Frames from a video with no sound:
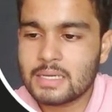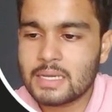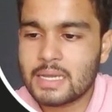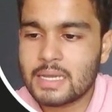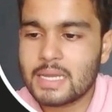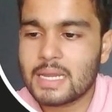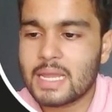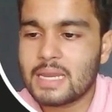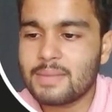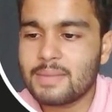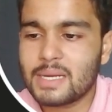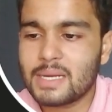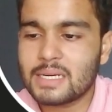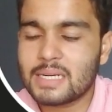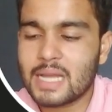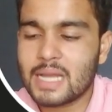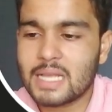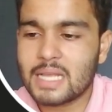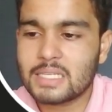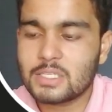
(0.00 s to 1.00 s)
In animal
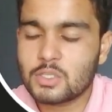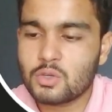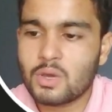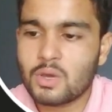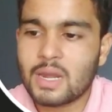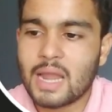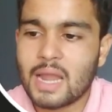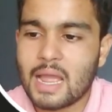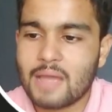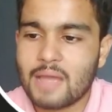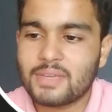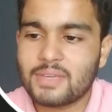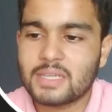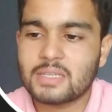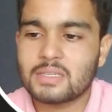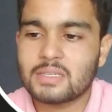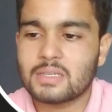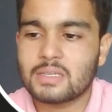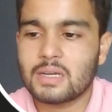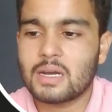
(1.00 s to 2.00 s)
class, you are
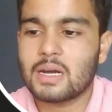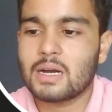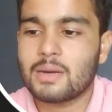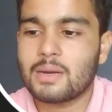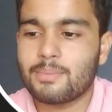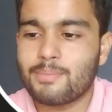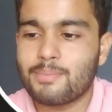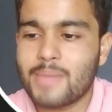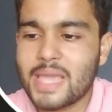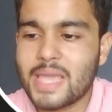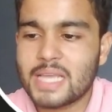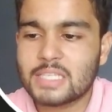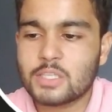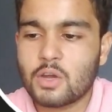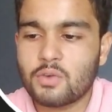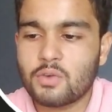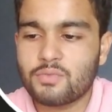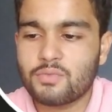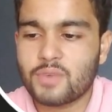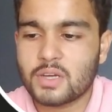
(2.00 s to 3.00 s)
having make
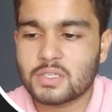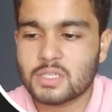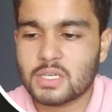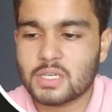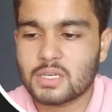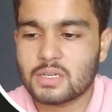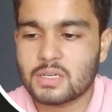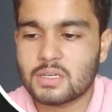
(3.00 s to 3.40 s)
sound function.